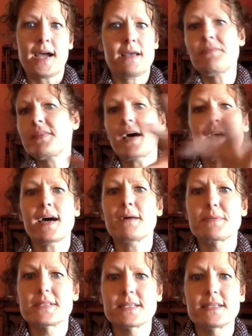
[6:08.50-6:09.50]
thought
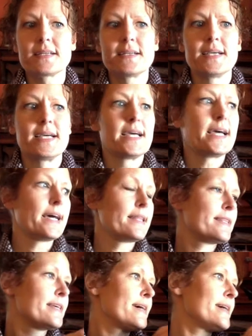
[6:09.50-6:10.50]
opposite,
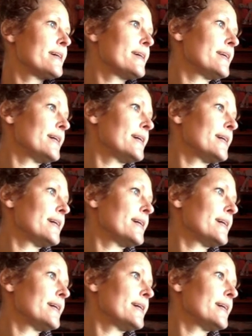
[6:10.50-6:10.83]
and then